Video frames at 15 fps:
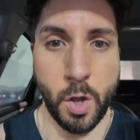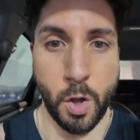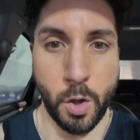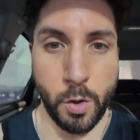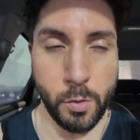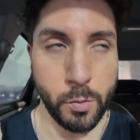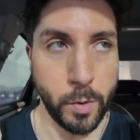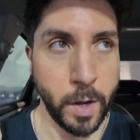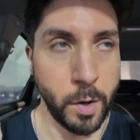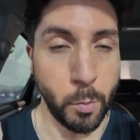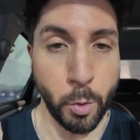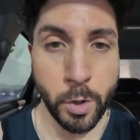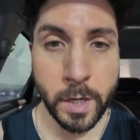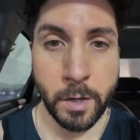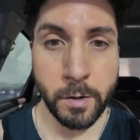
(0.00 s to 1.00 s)
All right,
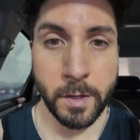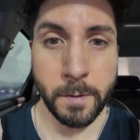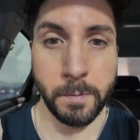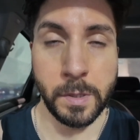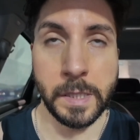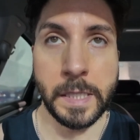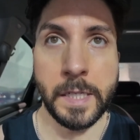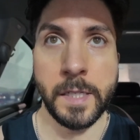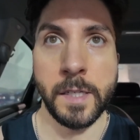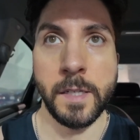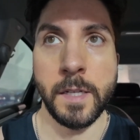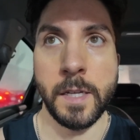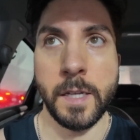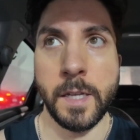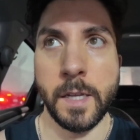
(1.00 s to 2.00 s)
workout
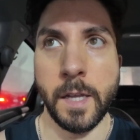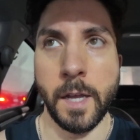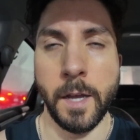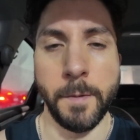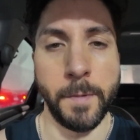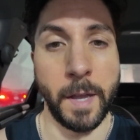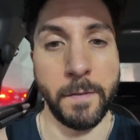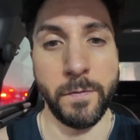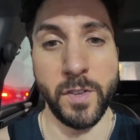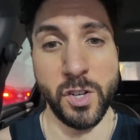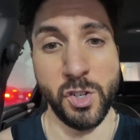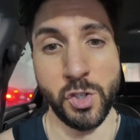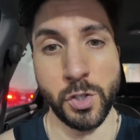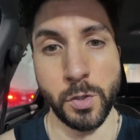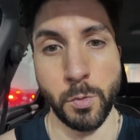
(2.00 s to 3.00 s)
completed. I
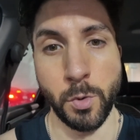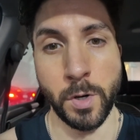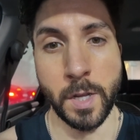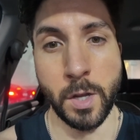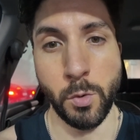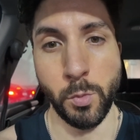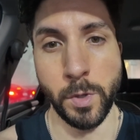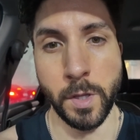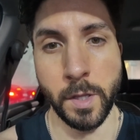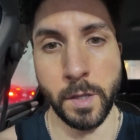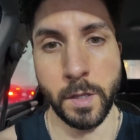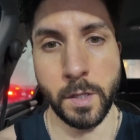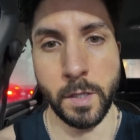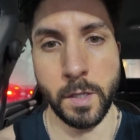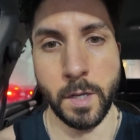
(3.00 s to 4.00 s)
finished the workout
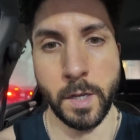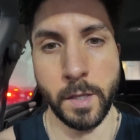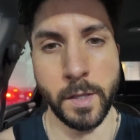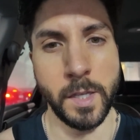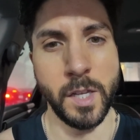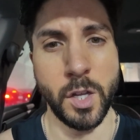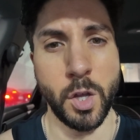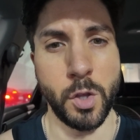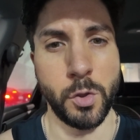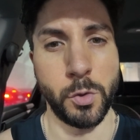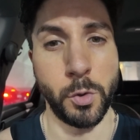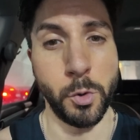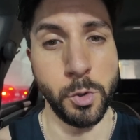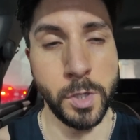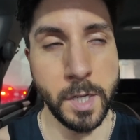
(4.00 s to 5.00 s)
with, I think,
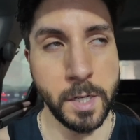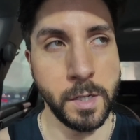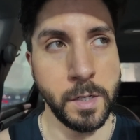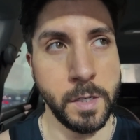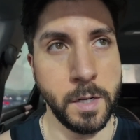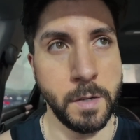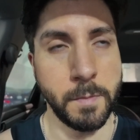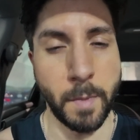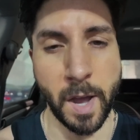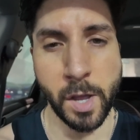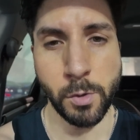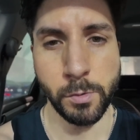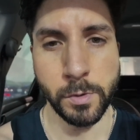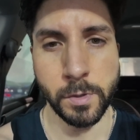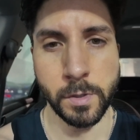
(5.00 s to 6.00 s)
13
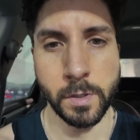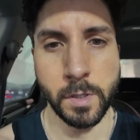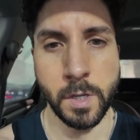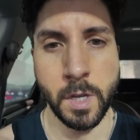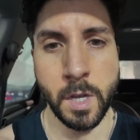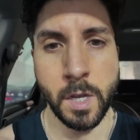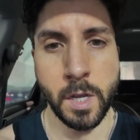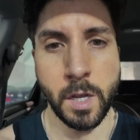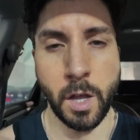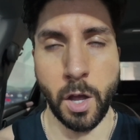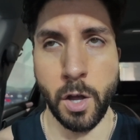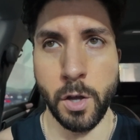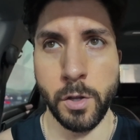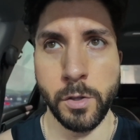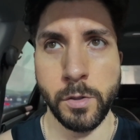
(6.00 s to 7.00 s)
miles
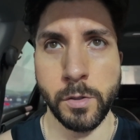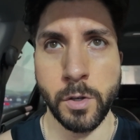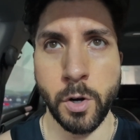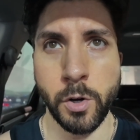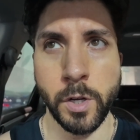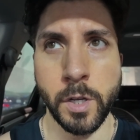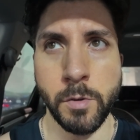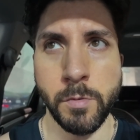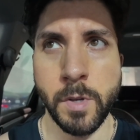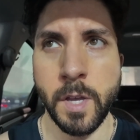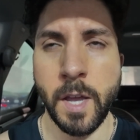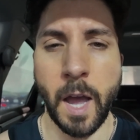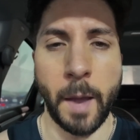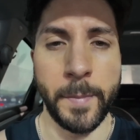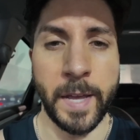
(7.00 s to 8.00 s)
on cardio.
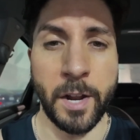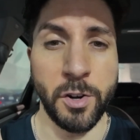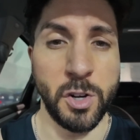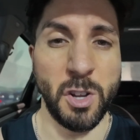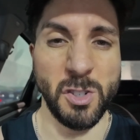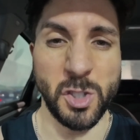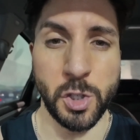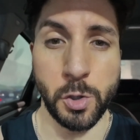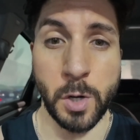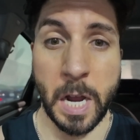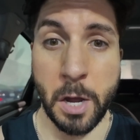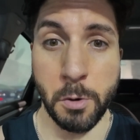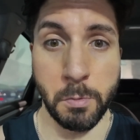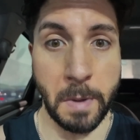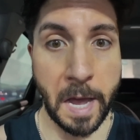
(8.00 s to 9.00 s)
I mean, I'm not sure
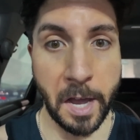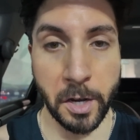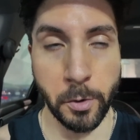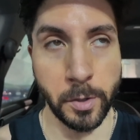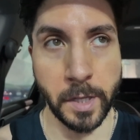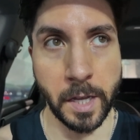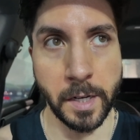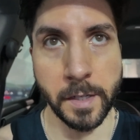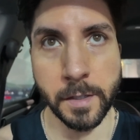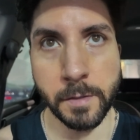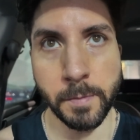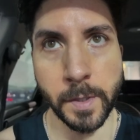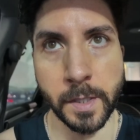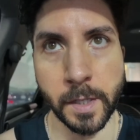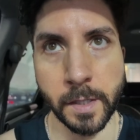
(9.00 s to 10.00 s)
how accurate that is
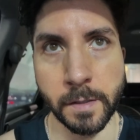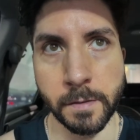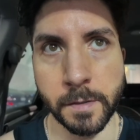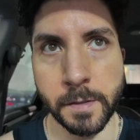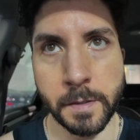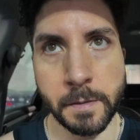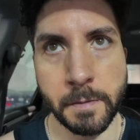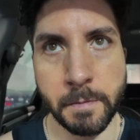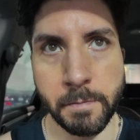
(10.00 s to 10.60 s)
because